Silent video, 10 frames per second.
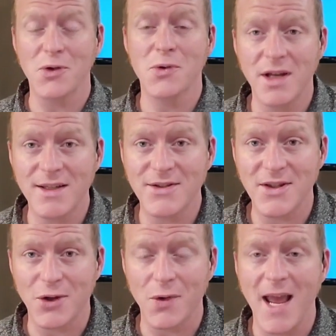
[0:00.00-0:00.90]

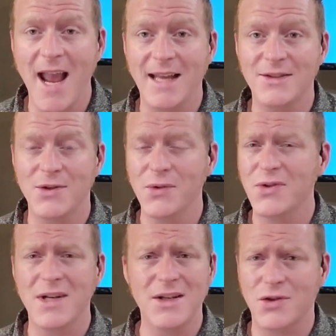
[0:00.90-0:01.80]
bazookas and the grenades,
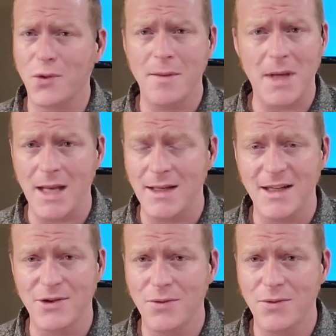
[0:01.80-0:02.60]
those are indiscriminate.